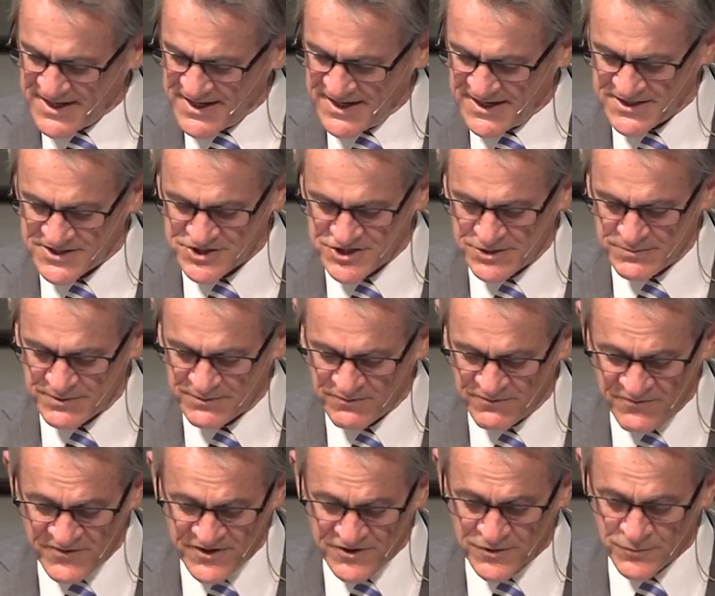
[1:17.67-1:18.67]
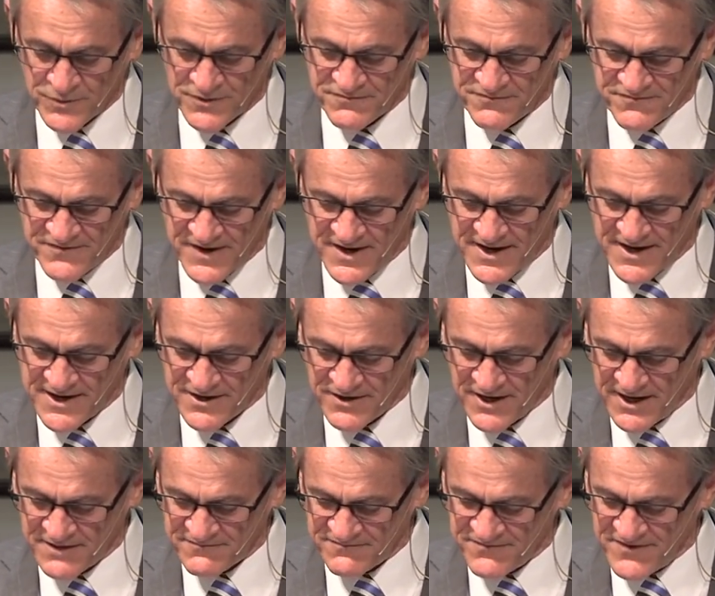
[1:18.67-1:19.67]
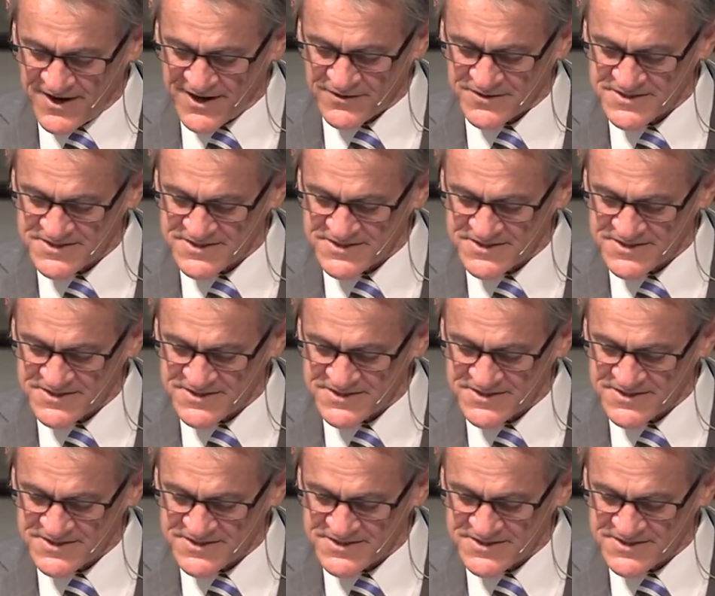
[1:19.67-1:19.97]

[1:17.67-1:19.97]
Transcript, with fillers: it is to be revealed with fire, and fire